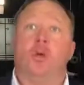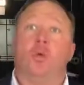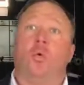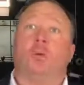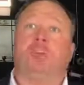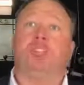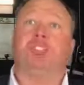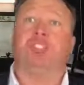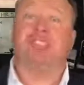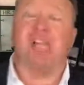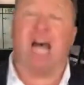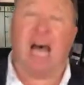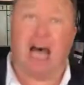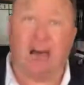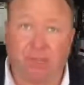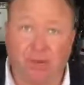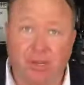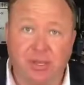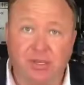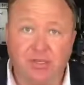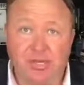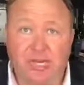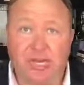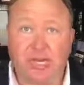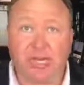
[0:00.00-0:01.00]
Well,
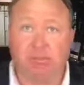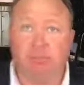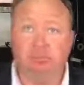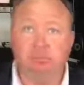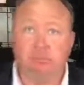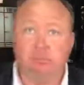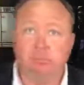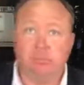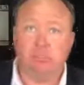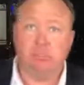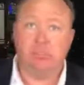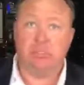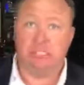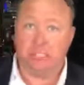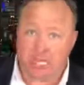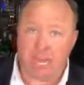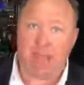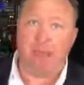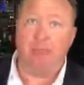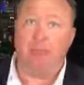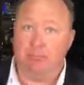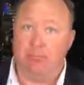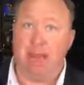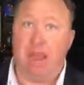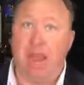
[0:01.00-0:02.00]
sovereignty is
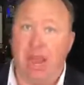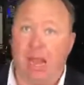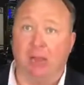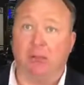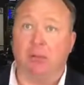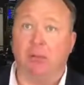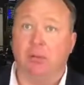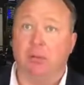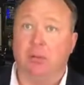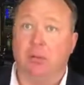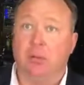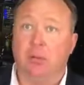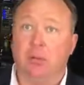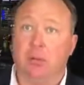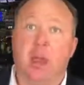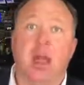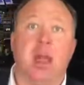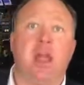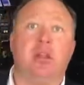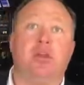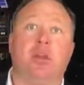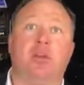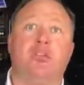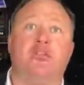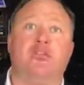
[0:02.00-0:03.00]
coming back,
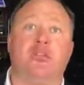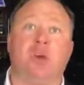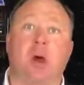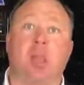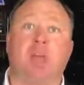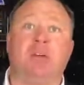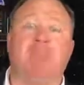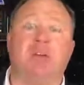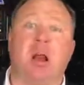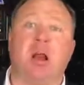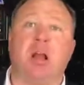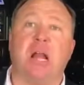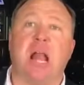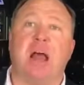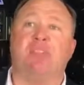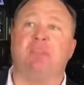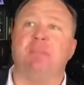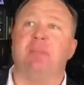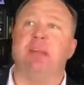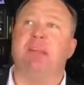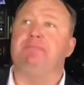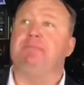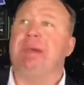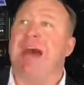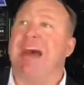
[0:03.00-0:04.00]
and control of our
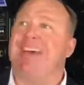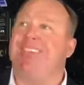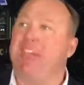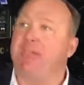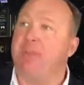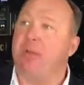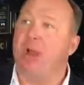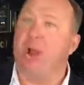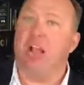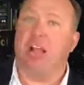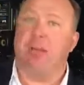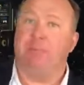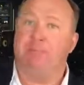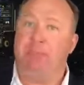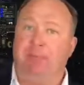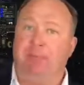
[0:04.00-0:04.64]
government by the American